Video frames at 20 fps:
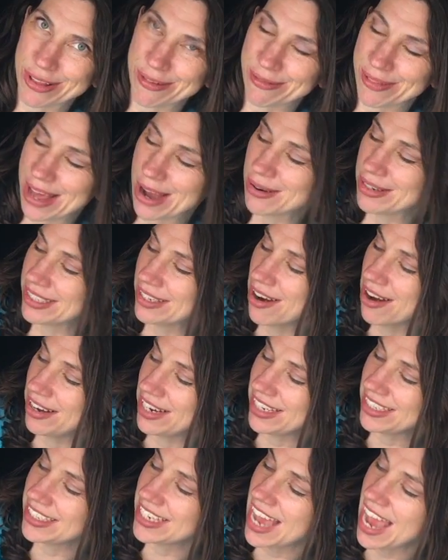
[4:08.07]
The flowers aren't
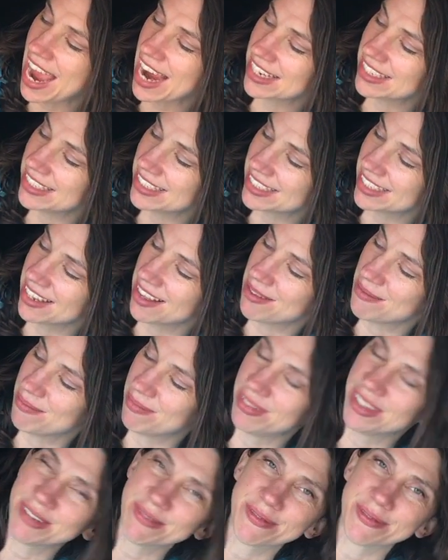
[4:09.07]
intact. It's
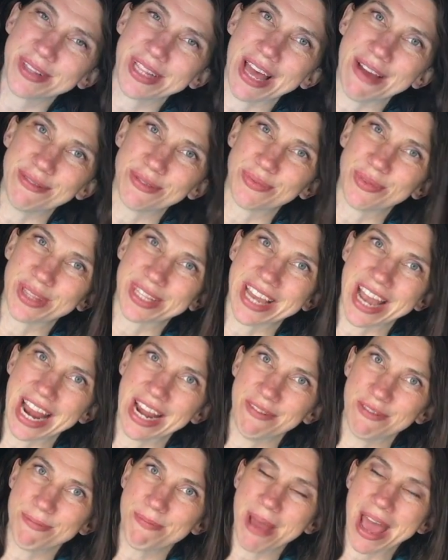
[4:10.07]
left with kind
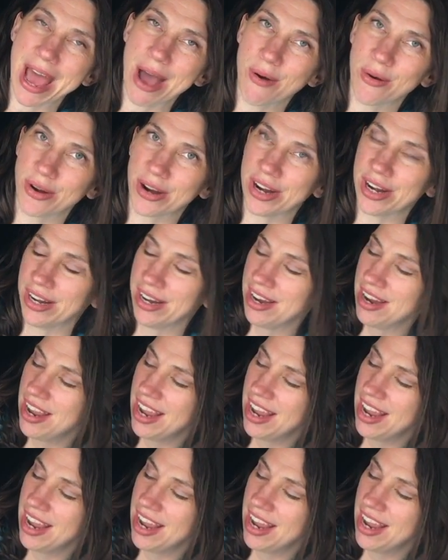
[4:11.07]
of a powder.